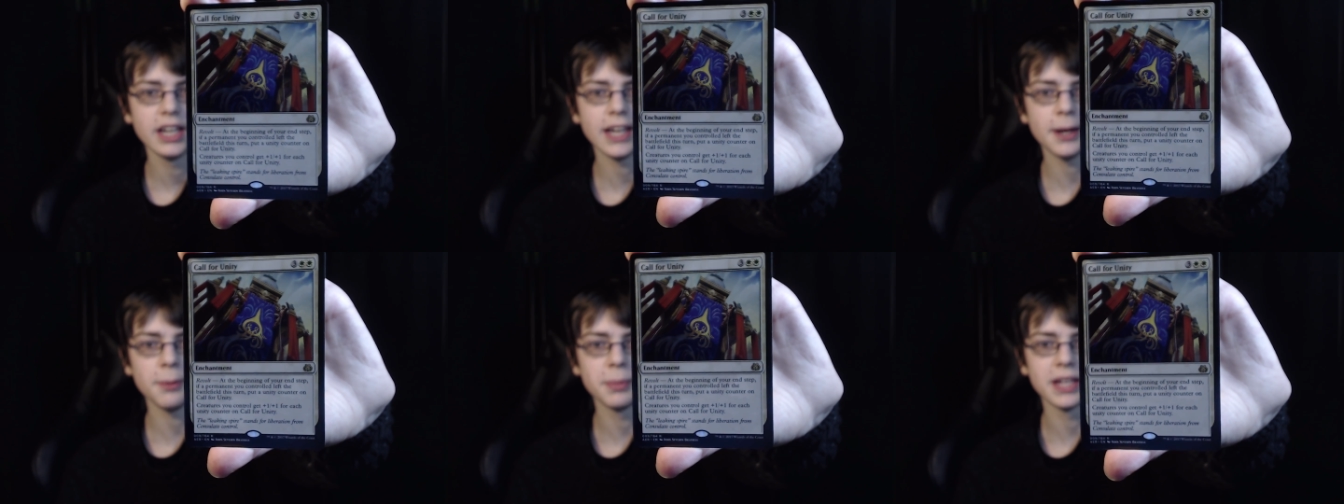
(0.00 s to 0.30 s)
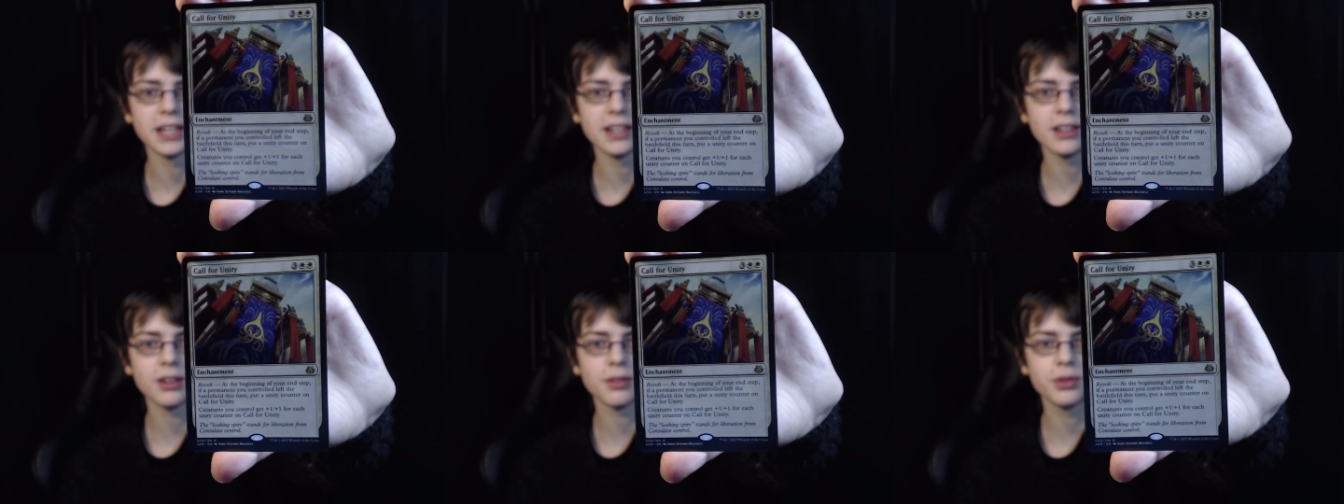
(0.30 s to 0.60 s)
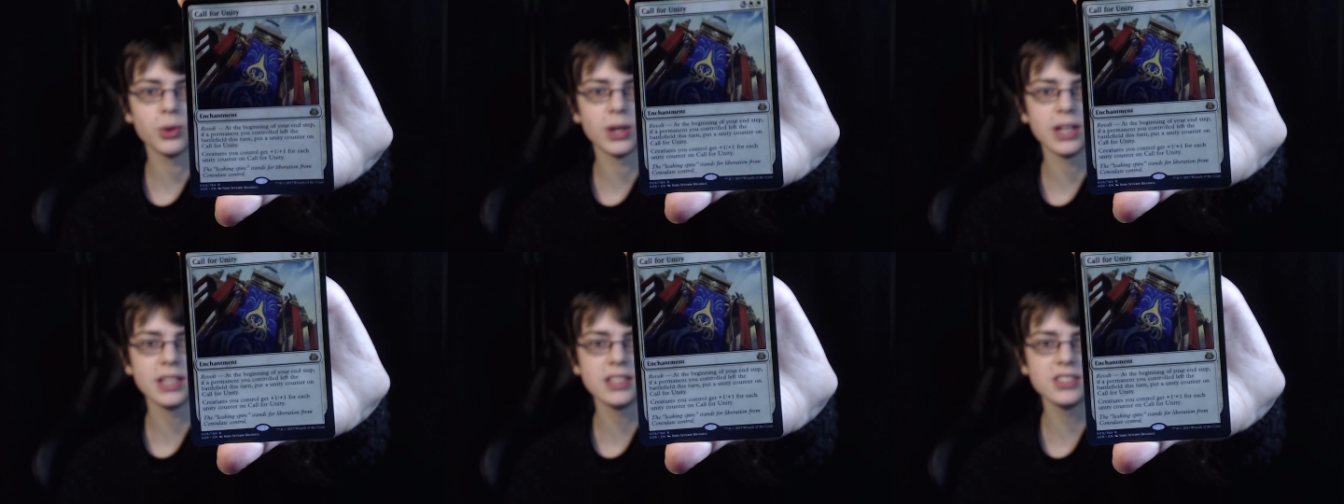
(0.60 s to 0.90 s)
At the beginning of
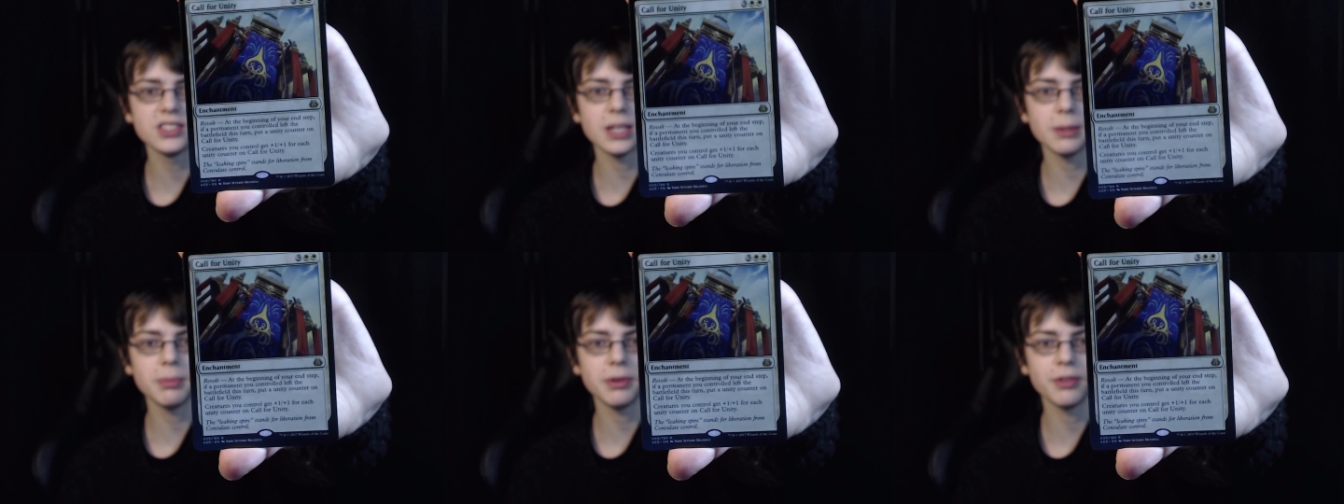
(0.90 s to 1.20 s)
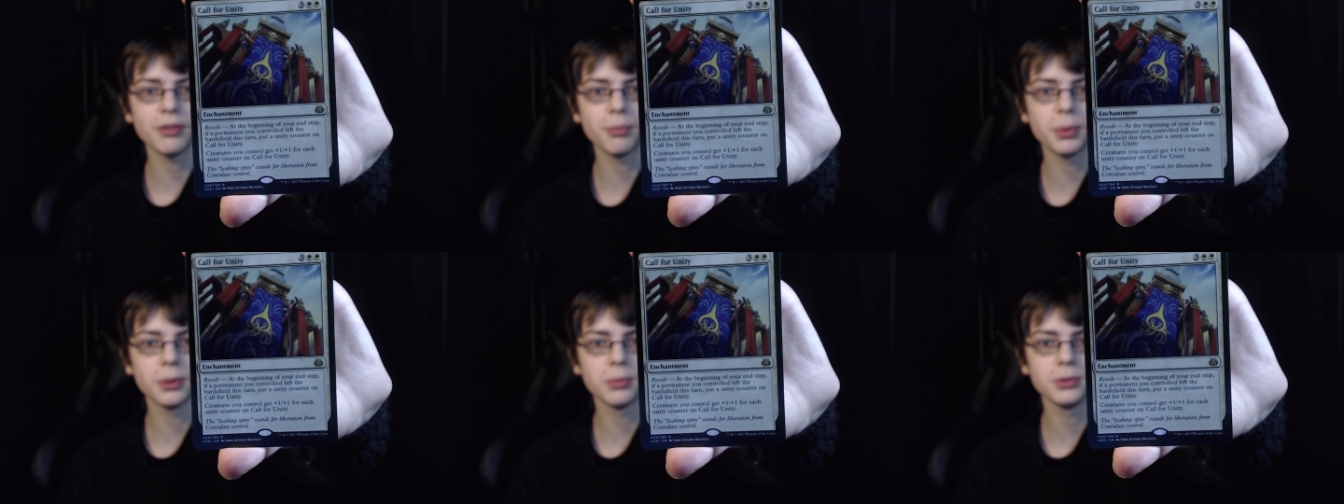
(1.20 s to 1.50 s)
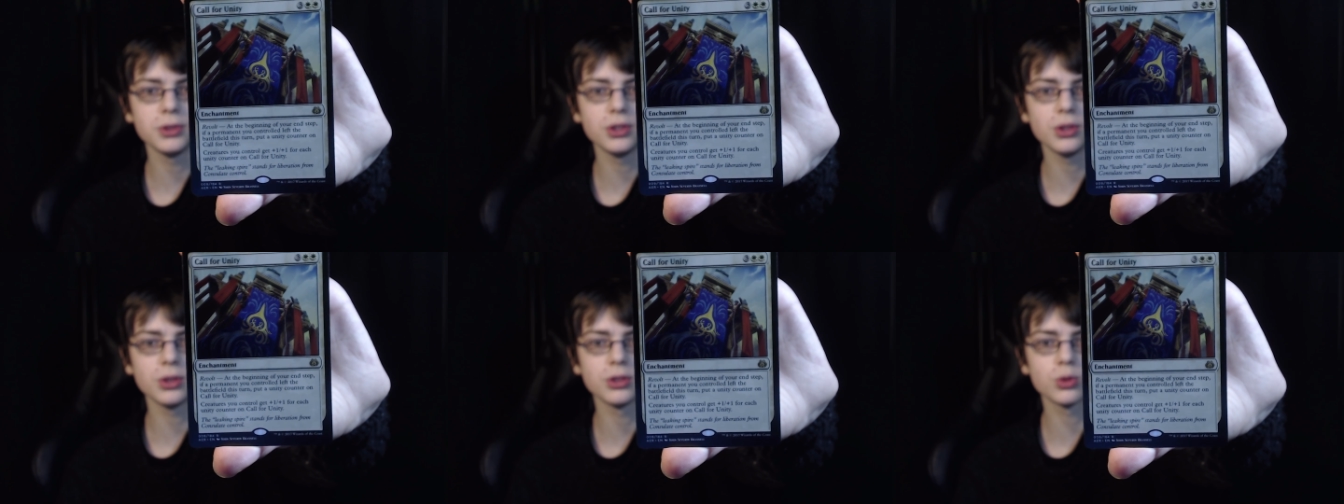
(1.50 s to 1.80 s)
your end step, if a
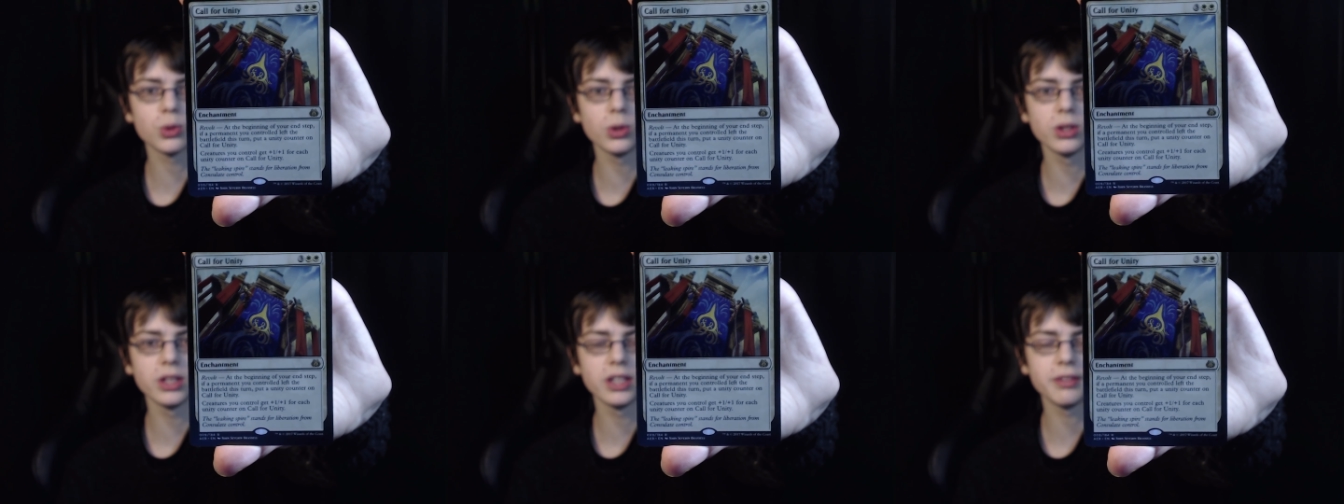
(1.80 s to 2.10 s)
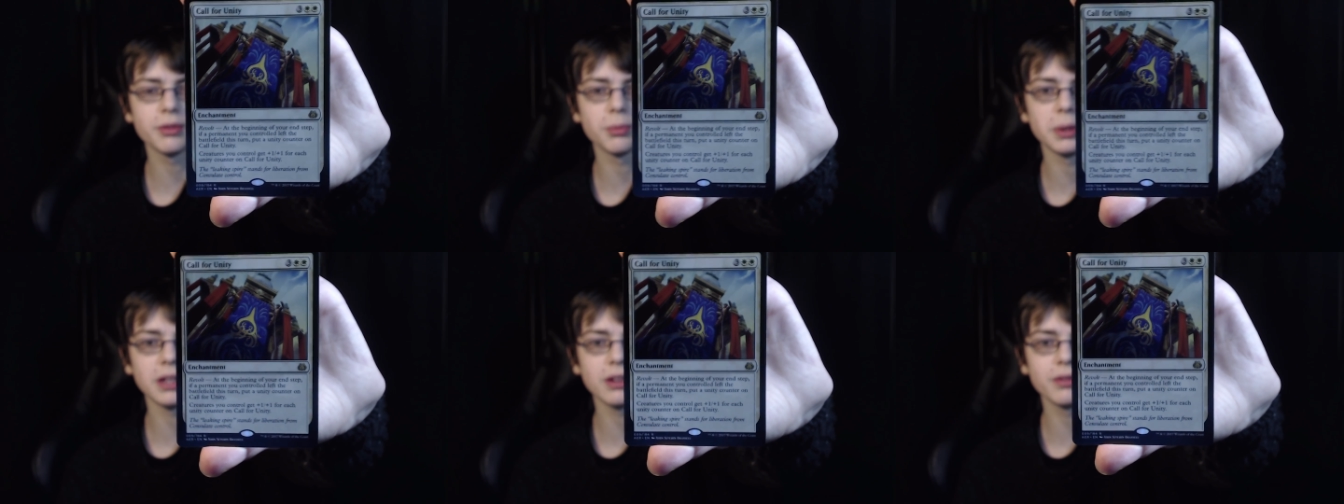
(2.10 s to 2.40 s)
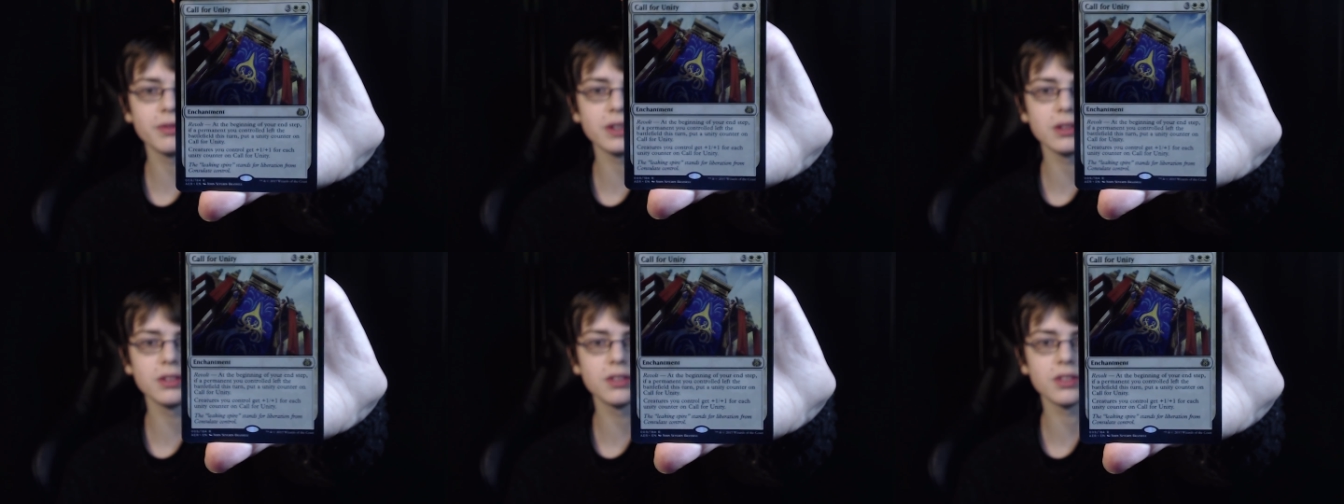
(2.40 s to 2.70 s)
permanent you control left the
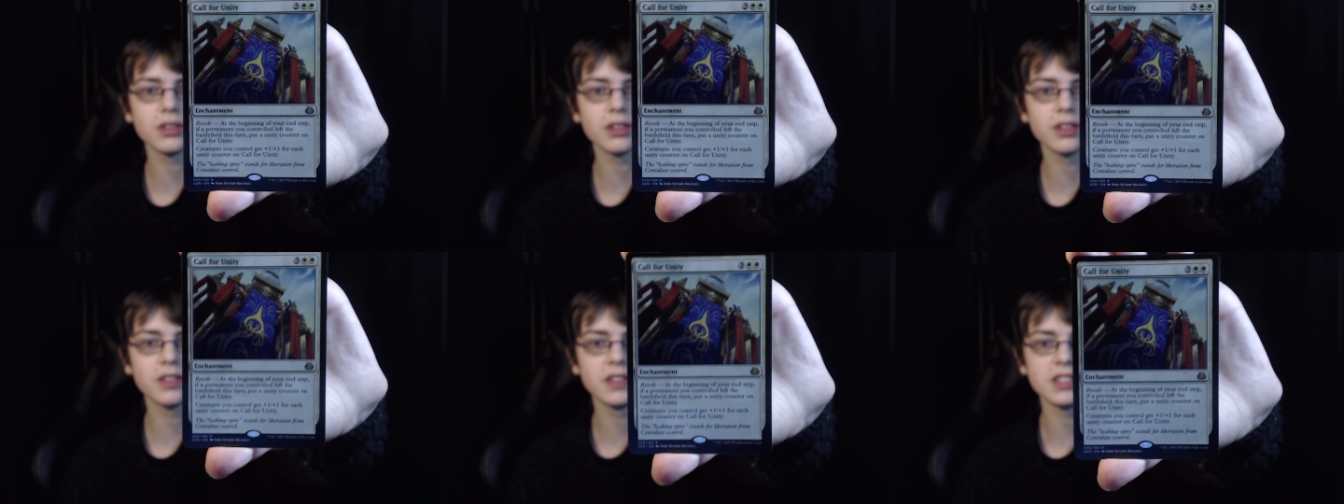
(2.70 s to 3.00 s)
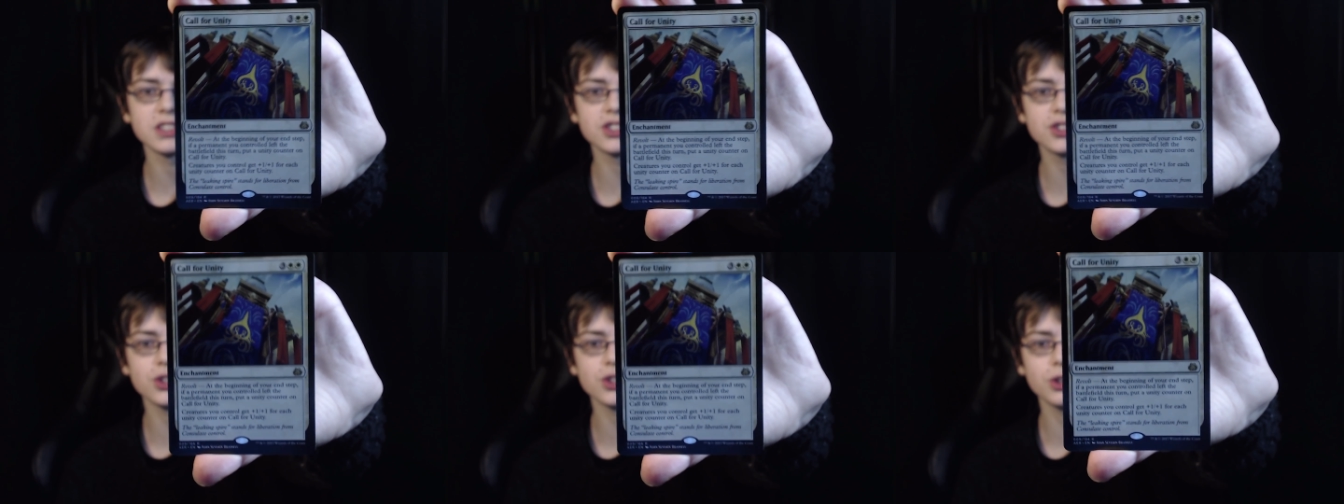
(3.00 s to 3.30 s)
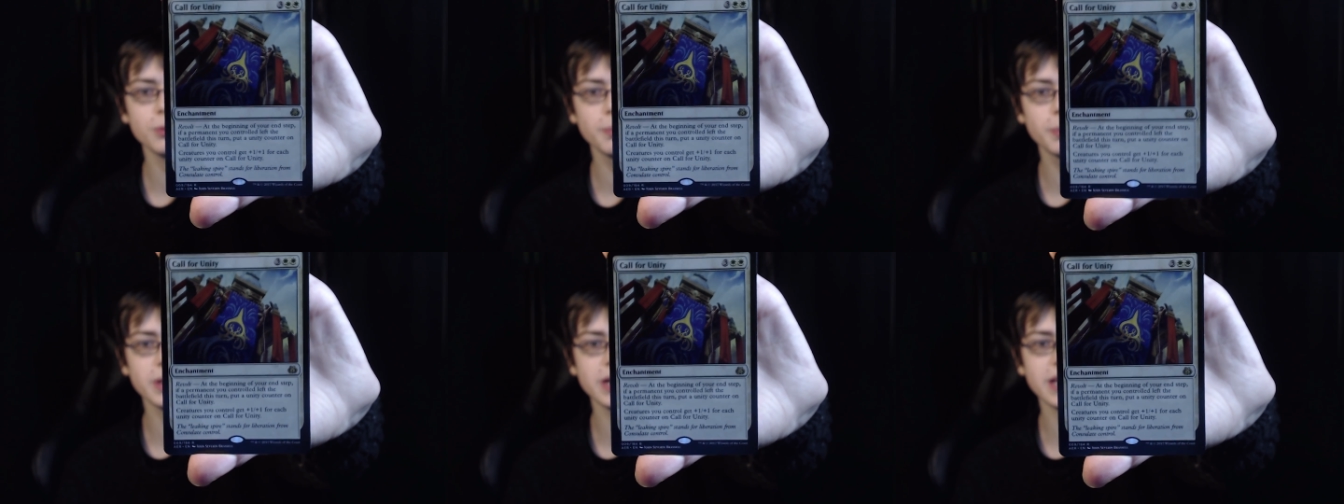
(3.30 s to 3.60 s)
battlefield this turn, put a